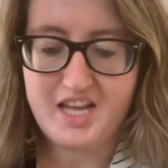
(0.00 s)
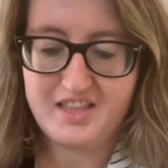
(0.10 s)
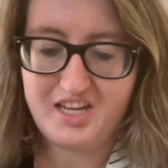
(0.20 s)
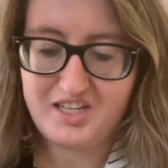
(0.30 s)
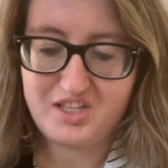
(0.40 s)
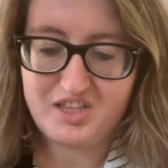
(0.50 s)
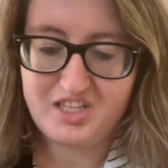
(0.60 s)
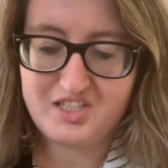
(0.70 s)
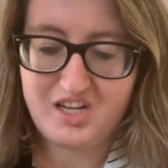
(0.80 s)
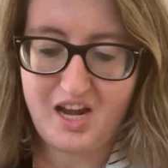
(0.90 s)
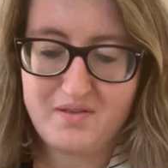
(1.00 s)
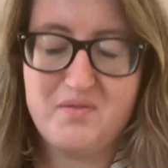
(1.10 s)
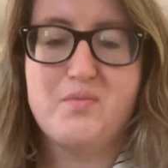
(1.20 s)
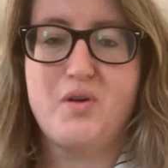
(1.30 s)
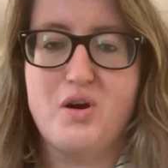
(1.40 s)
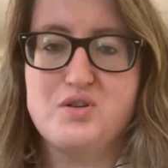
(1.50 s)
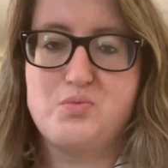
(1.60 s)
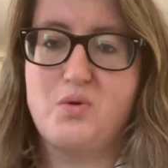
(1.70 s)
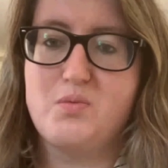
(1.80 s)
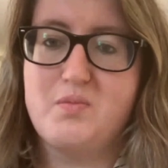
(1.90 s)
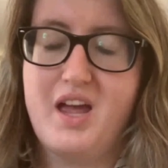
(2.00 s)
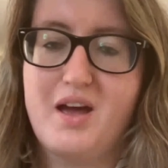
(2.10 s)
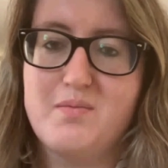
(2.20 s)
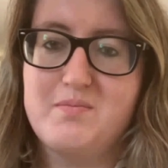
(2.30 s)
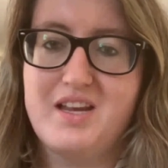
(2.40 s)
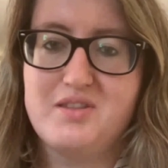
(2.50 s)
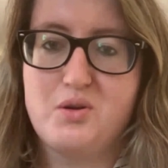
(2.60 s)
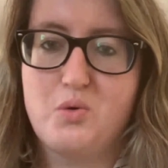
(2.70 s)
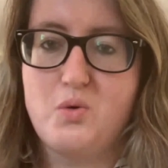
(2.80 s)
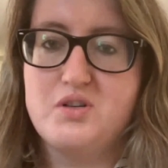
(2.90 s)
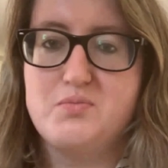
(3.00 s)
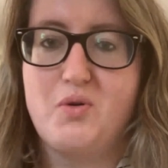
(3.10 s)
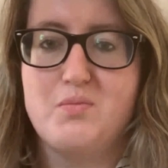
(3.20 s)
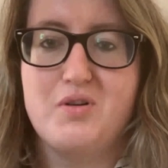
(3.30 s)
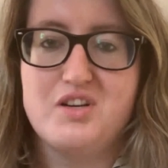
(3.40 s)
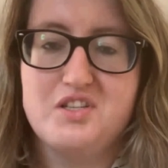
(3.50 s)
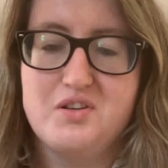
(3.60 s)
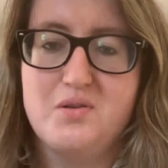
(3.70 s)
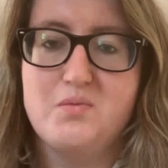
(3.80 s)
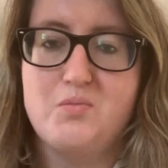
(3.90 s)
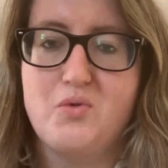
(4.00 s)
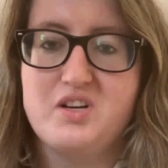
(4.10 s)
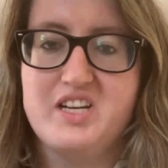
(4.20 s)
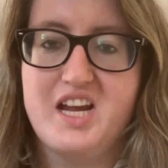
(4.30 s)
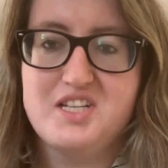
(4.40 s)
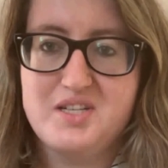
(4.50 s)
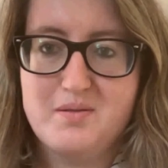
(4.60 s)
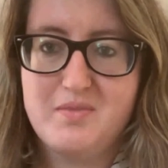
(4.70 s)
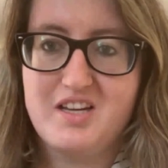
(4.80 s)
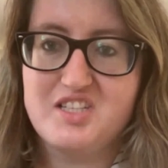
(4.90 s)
I think this kind of approach will help make the course more personal and more engaging,